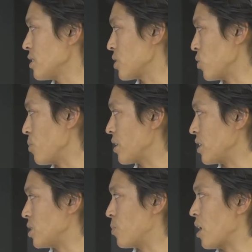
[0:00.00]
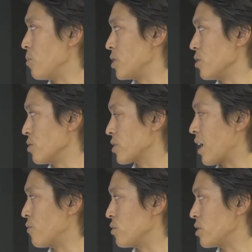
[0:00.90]
So we make these biomaterial
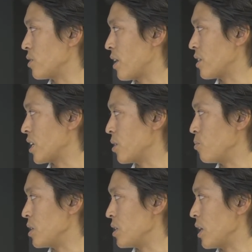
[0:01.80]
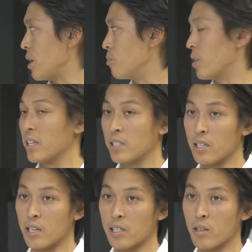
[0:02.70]
scaffolds so that they can be
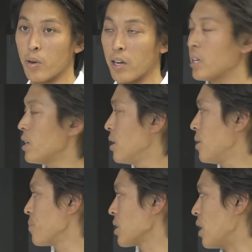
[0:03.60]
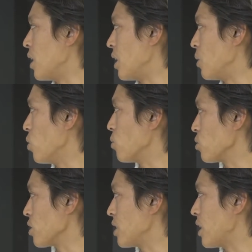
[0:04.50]
implanted into the body. And what we're
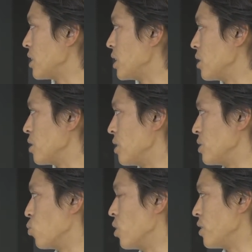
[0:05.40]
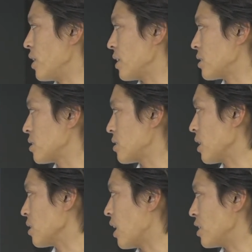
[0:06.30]
looking at here is one
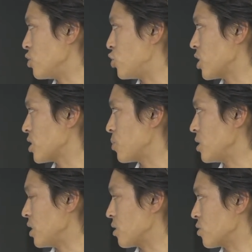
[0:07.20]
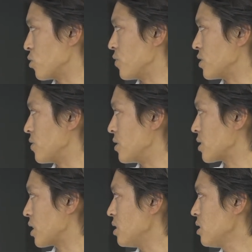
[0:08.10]
that lies just beneath the surface of the
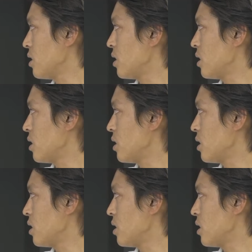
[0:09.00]
skin.